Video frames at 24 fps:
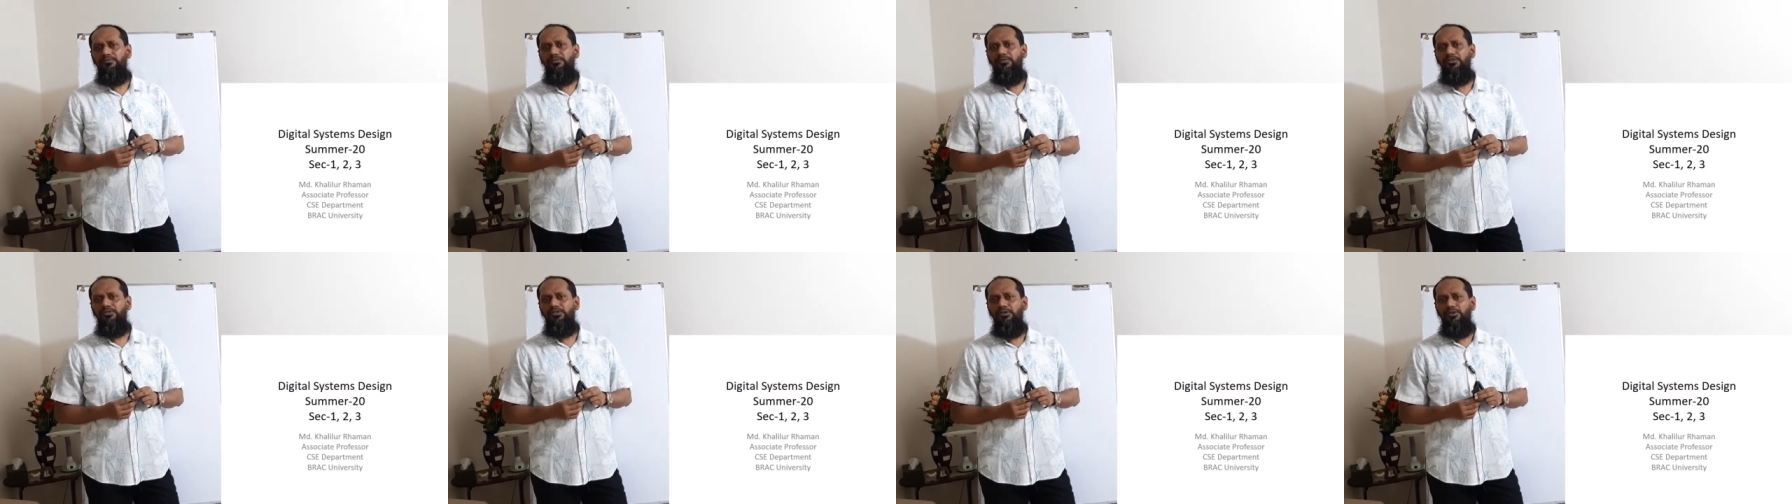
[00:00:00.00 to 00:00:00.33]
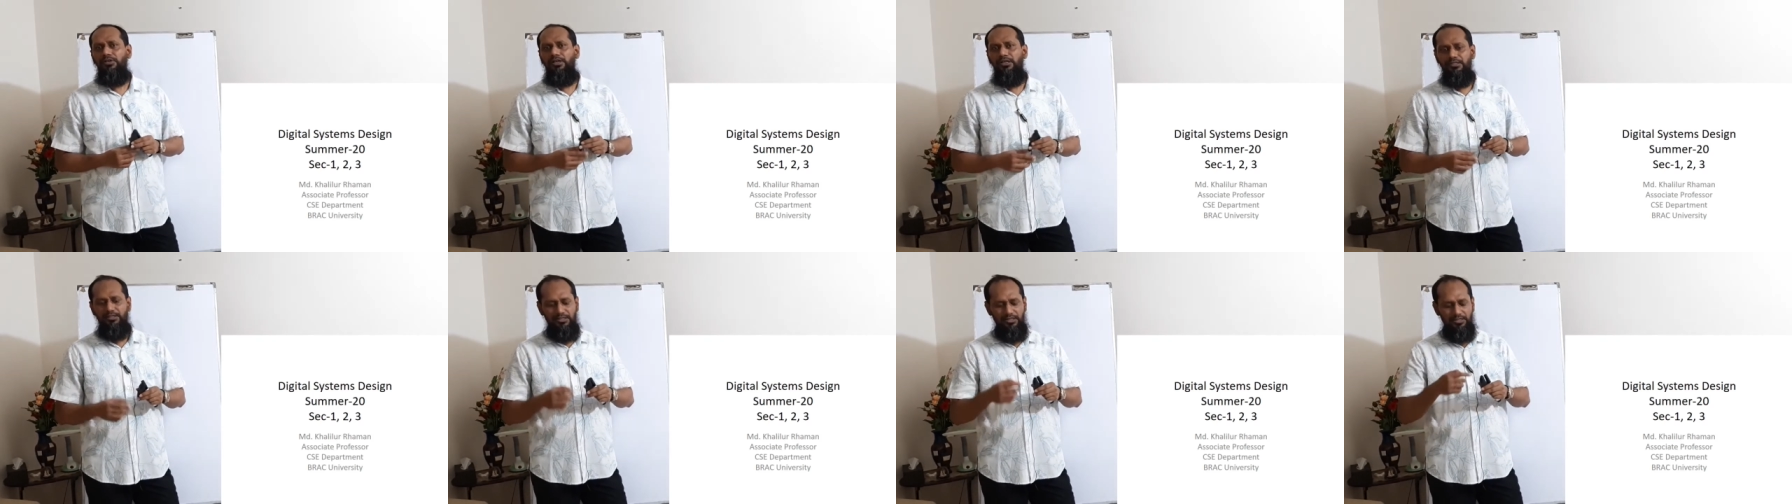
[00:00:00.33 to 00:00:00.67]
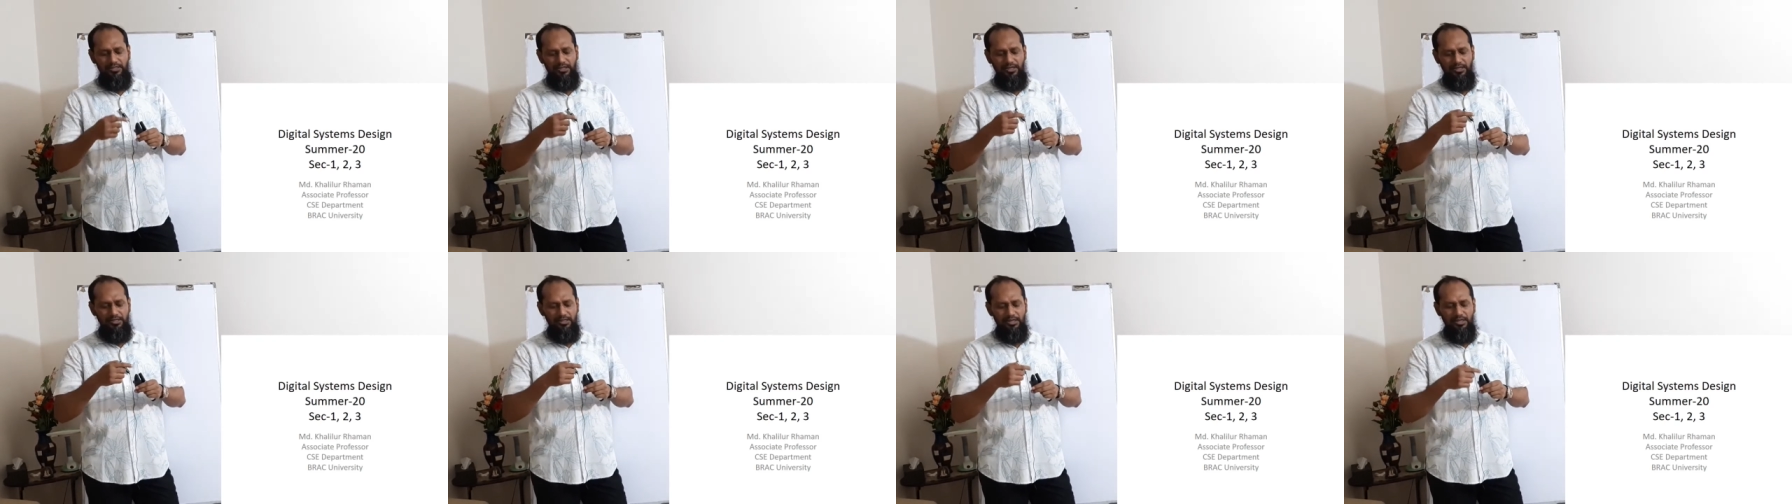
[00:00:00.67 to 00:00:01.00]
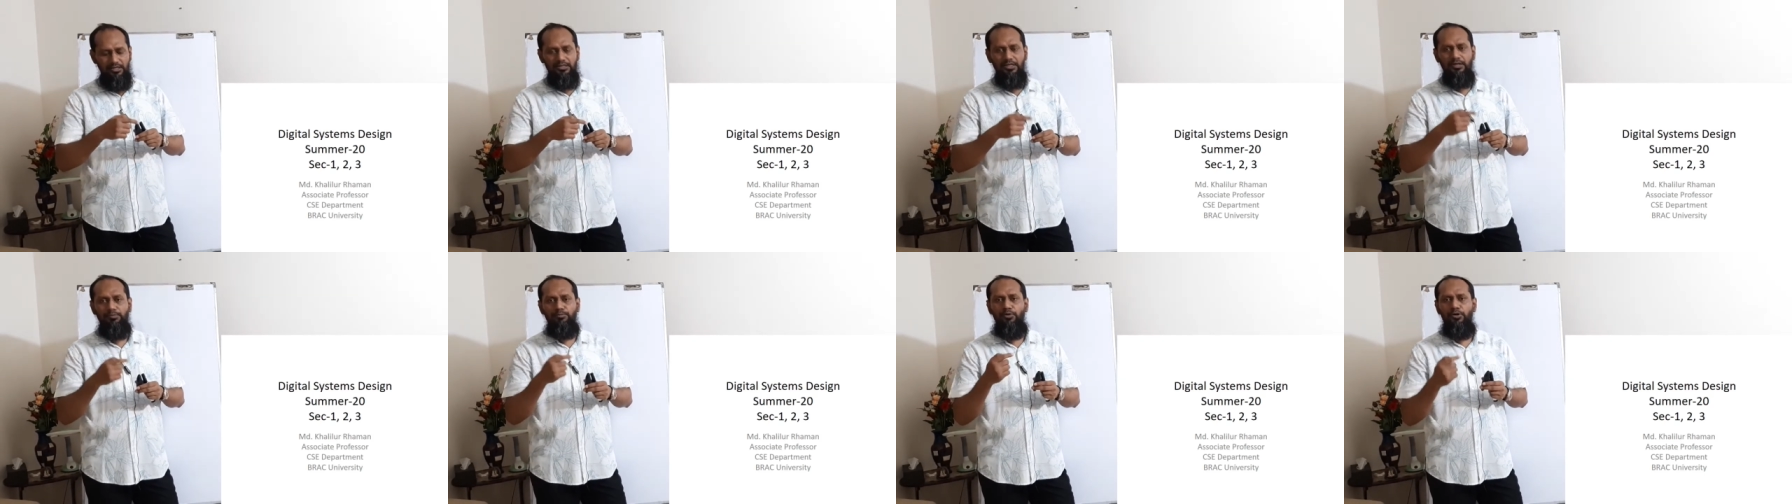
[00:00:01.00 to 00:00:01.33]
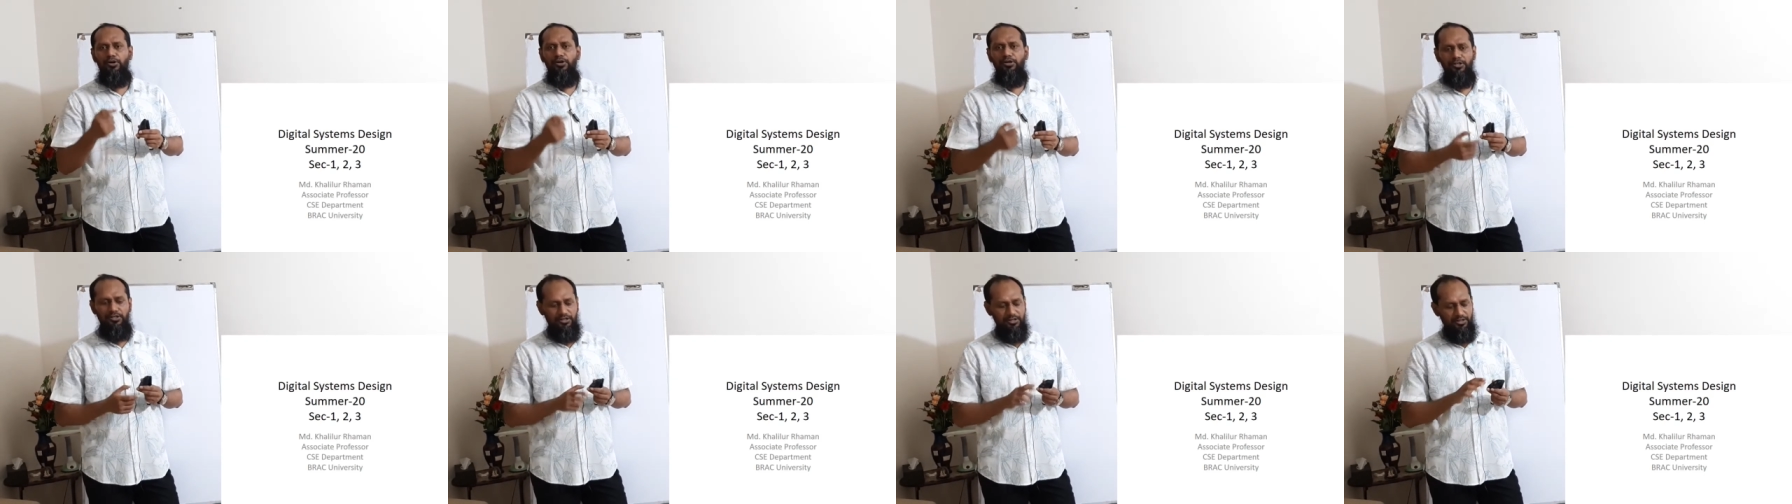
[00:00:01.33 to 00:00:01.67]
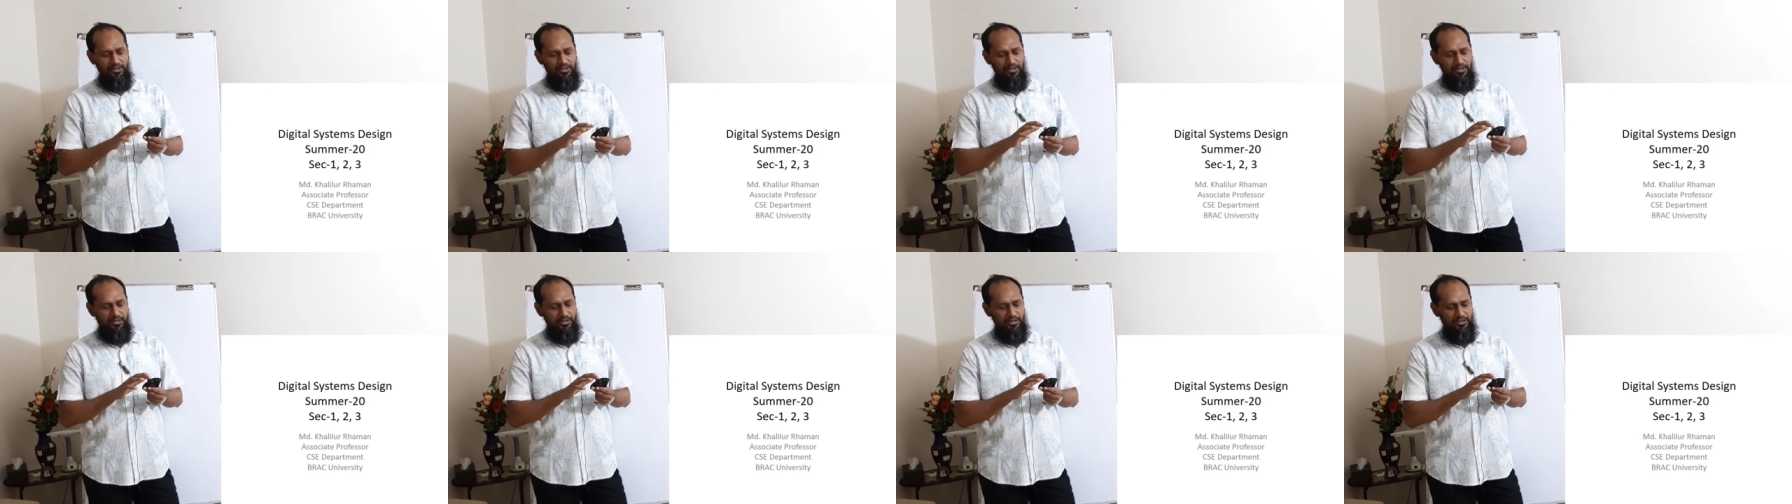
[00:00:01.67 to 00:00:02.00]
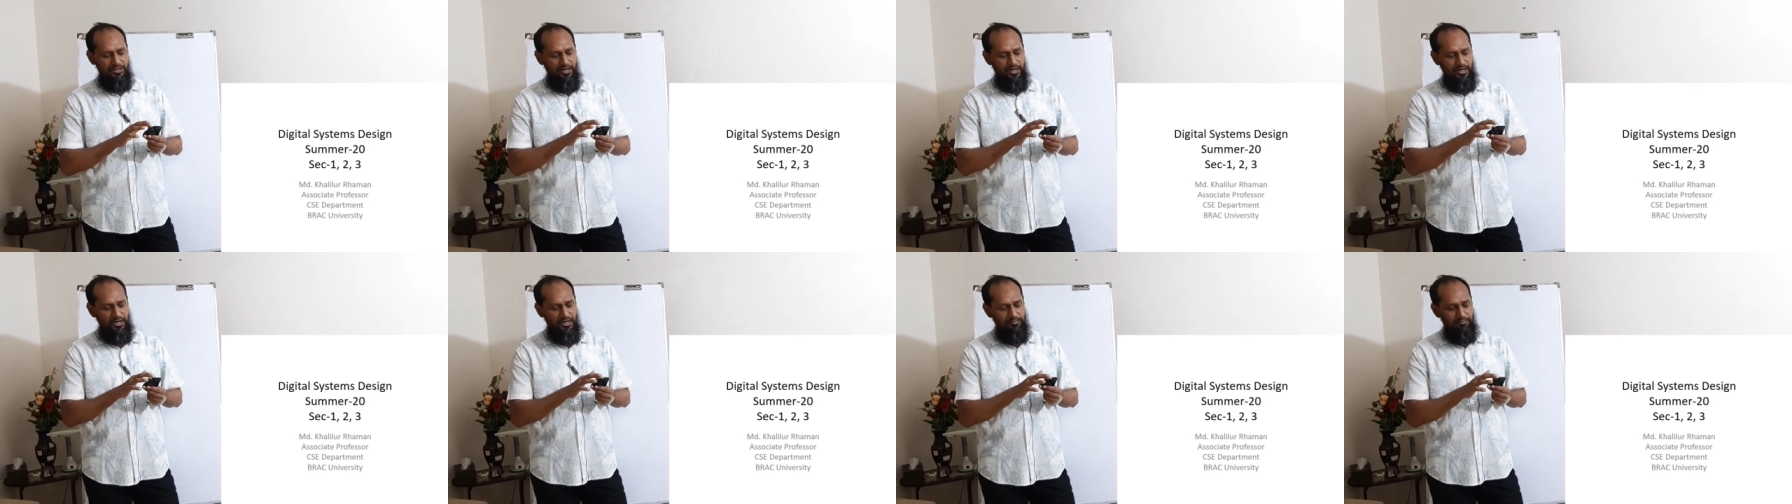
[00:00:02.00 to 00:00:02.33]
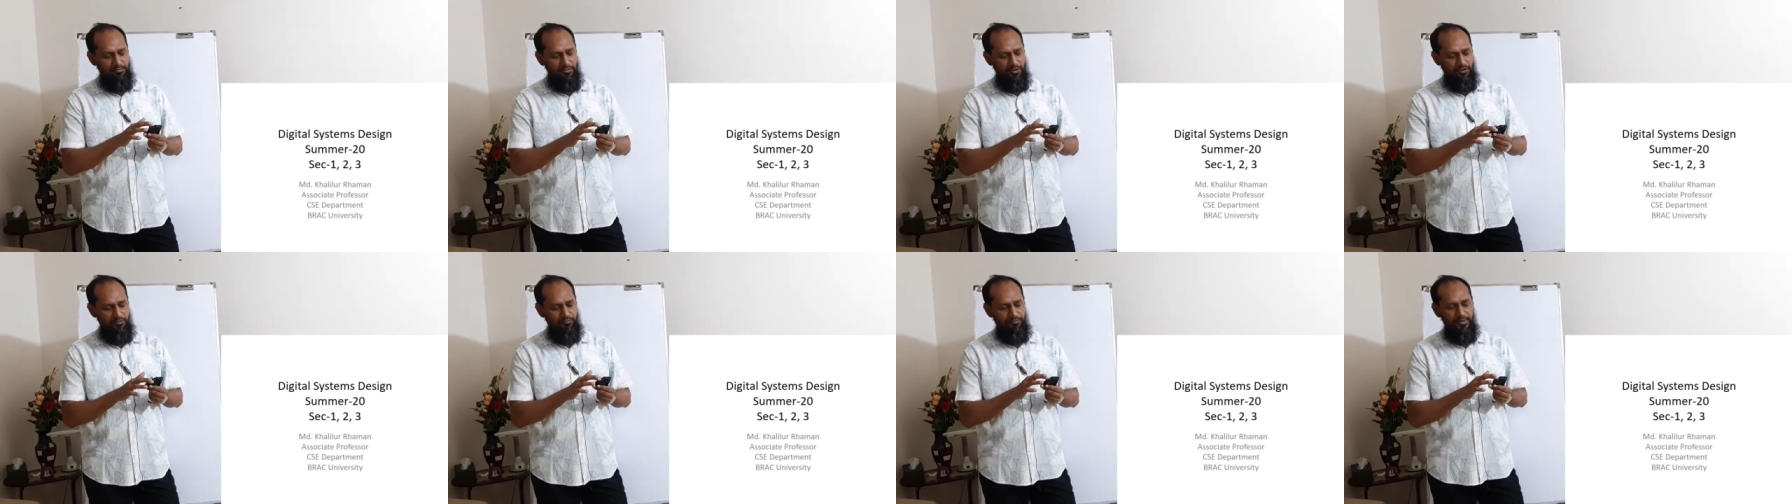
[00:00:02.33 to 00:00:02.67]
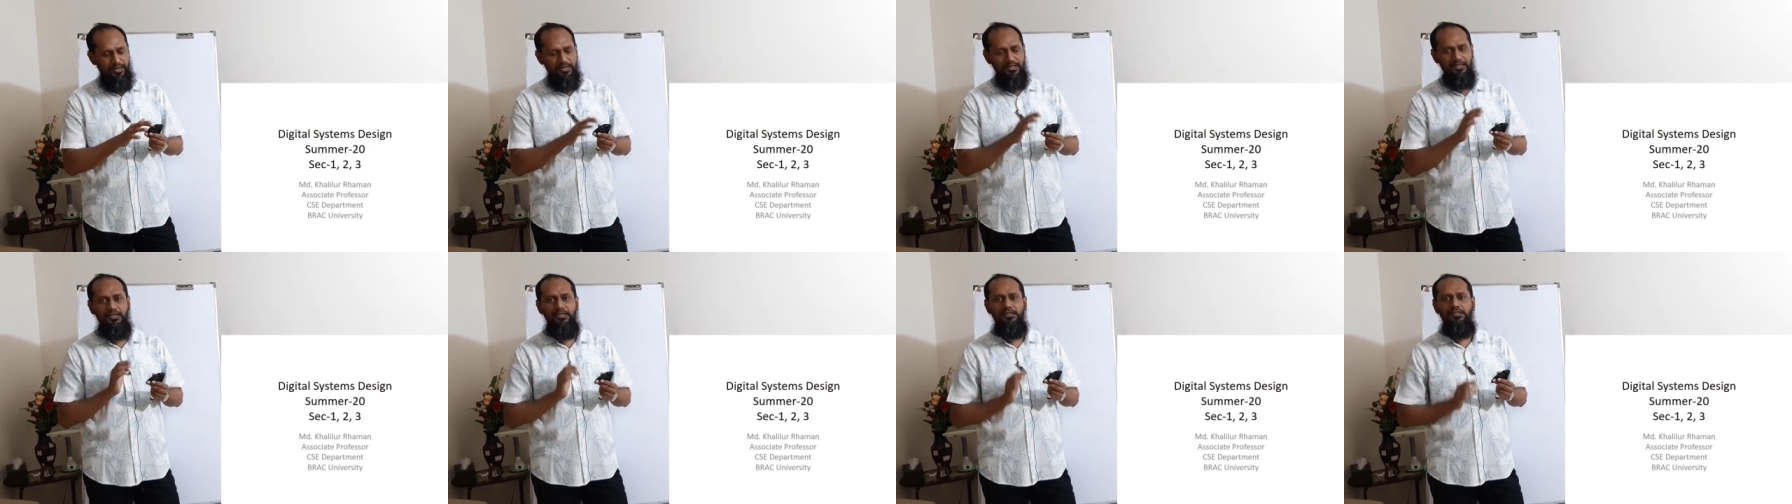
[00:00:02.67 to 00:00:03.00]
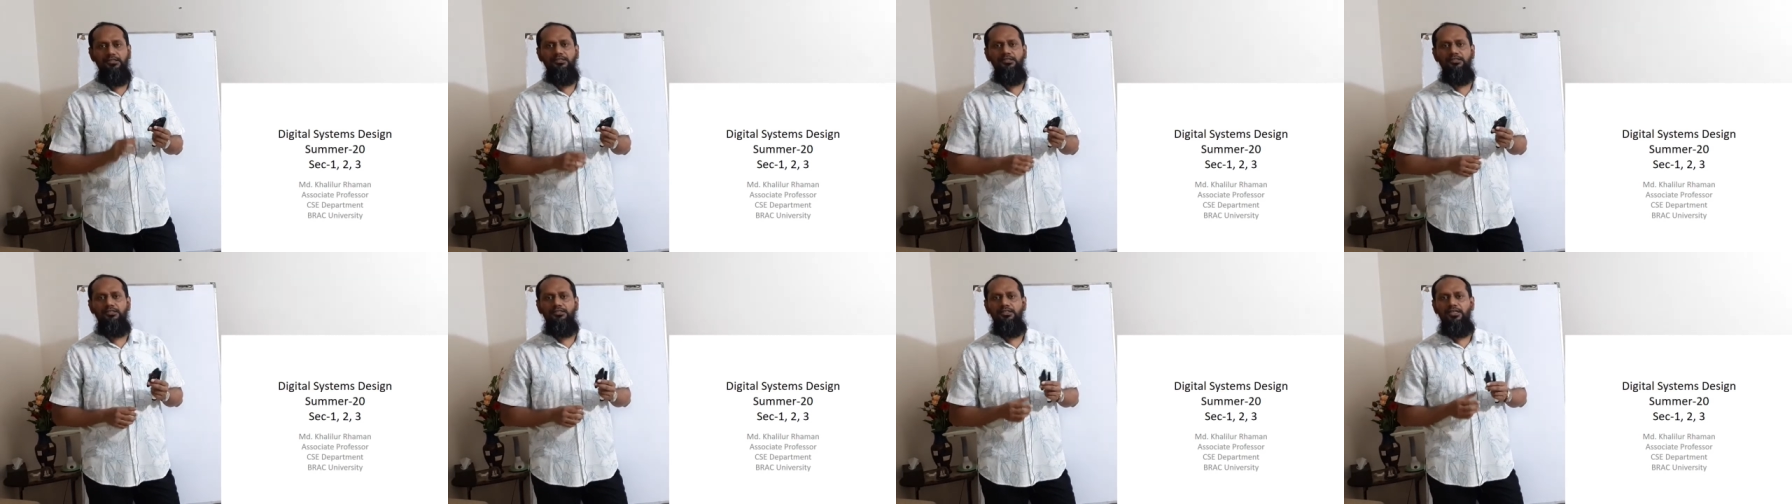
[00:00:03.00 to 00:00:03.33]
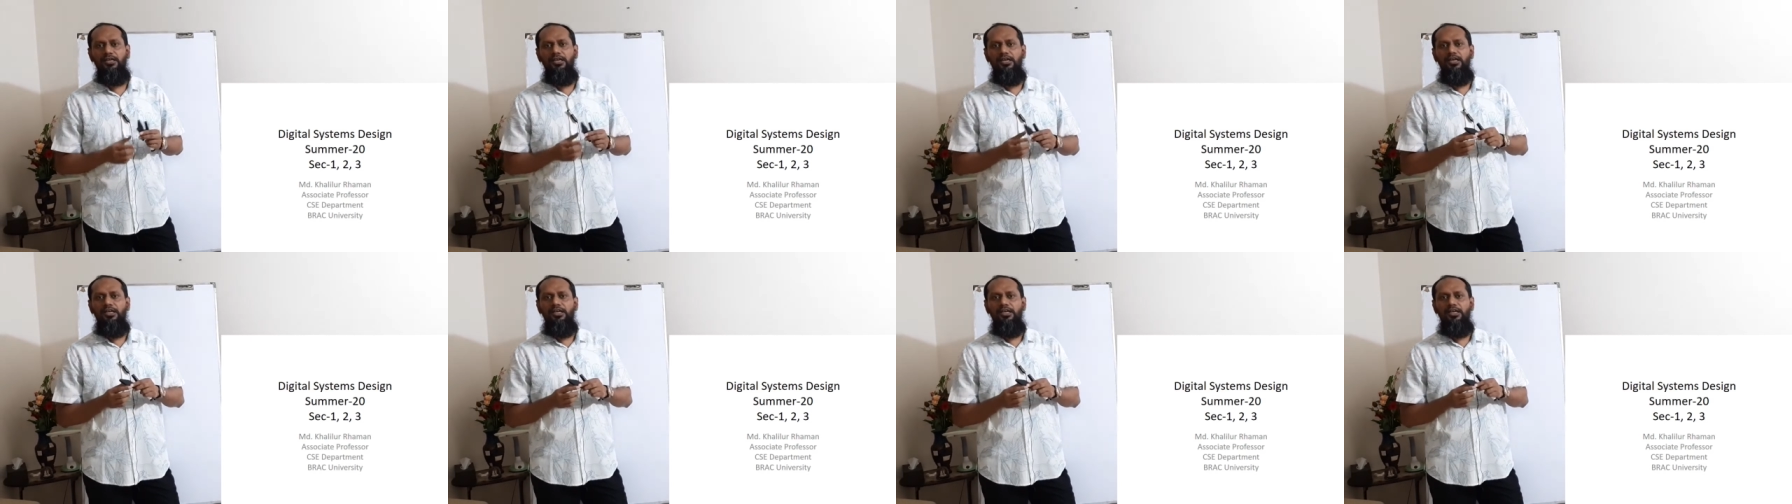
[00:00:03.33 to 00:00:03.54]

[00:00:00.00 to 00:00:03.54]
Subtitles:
So you can see there is a laser pointer, there are number of buttons,